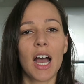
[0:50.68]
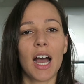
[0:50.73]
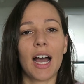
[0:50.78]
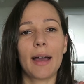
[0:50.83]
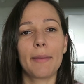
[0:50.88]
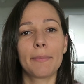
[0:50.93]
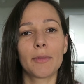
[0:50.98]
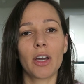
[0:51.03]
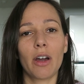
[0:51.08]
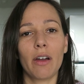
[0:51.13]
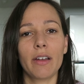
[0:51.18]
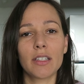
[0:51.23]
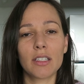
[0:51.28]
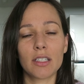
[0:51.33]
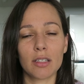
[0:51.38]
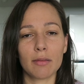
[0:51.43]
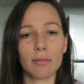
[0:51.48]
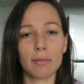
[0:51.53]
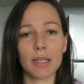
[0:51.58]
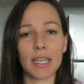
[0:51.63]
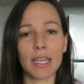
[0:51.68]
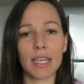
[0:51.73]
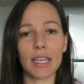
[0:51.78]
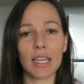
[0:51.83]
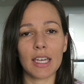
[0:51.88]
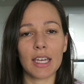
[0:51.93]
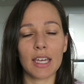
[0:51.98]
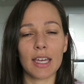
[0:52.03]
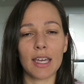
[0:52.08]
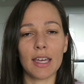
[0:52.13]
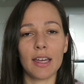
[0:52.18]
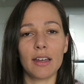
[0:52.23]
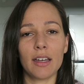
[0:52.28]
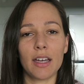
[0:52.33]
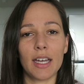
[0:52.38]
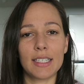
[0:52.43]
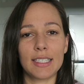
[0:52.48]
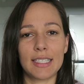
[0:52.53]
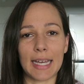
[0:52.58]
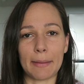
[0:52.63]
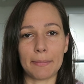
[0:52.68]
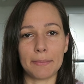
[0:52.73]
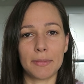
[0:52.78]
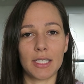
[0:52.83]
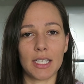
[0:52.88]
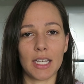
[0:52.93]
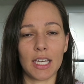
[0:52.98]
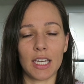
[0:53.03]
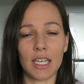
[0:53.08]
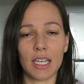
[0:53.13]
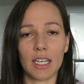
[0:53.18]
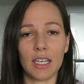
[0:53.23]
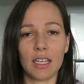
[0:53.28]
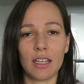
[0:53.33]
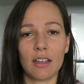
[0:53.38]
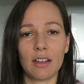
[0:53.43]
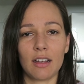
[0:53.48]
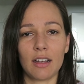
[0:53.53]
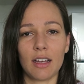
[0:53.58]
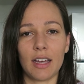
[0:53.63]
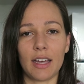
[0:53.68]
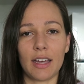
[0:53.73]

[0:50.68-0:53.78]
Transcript: I'm going to be adapting